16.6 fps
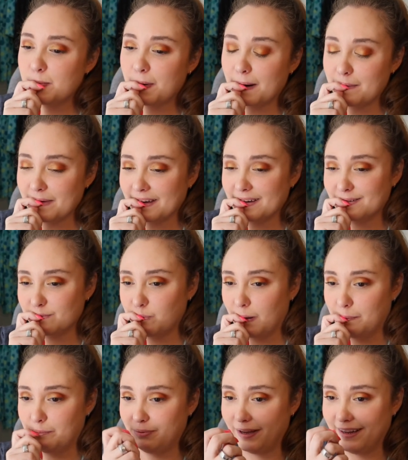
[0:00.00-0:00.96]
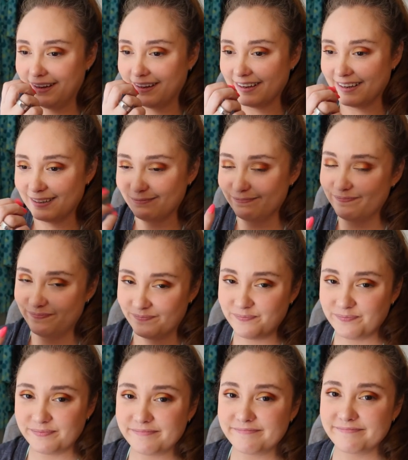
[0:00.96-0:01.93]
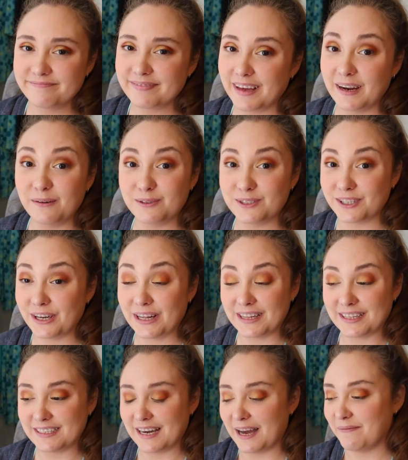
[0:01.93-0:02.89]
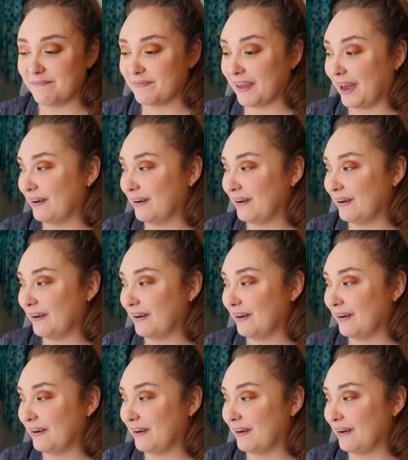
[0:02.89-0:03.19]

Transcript: but I'm like, but bacon and it was good at the time.